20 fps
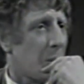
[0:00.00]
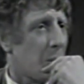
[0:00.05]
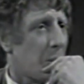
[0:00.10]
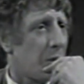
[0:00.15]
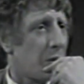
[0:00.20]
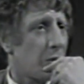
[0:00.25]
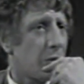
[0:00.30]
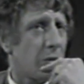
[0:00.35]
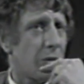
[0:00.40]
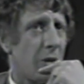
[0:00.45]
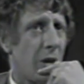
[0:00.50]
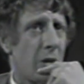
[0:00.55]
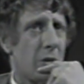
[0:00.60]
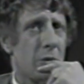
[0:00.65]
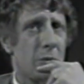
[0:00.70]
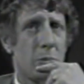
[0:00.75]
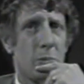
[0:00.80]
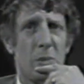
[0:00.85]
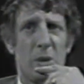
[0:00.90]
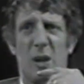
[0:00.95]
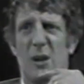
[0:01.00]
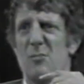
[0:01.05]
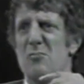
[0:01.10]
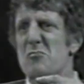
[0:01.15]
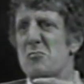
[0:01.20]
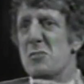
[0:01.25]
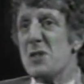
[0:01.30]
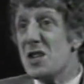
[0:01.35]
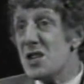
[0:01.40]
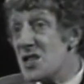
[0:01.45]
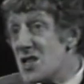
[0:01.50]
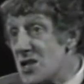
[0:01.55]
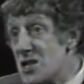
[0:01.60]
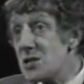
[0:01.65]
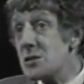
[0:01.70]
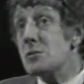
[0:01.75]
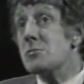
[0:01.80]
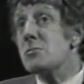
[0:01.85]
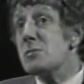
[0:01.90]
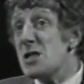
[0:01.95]
which says,
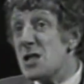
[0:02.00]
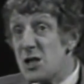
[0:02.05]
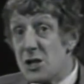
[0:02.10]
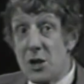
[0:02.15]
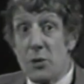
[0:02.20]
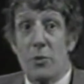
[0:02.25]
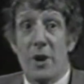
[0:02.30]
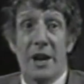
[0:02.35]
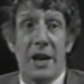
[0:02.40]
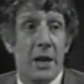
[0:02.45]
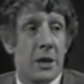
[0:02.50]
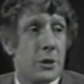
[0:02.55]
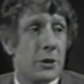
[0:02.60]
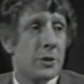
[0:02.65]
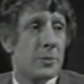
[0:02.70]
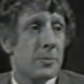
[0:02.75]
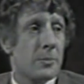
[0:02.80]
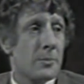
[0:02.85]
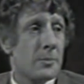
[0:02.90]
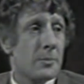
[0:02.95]
well, it's a wreckage.